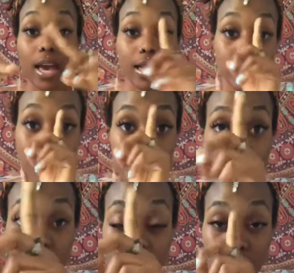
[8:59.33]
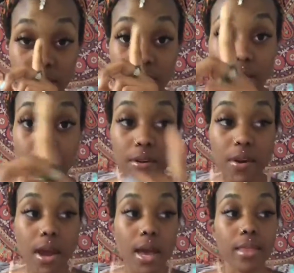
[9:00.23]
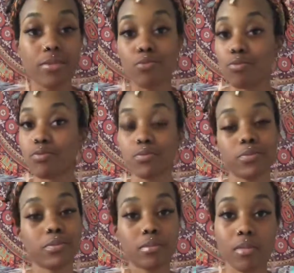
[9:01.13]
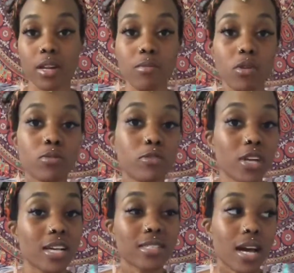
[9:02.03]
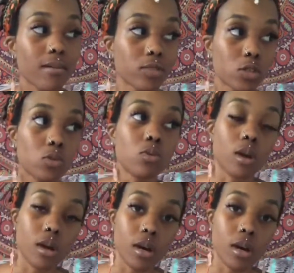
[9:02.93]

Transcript: and you're not meeting here together, honey boo boo child, it's time to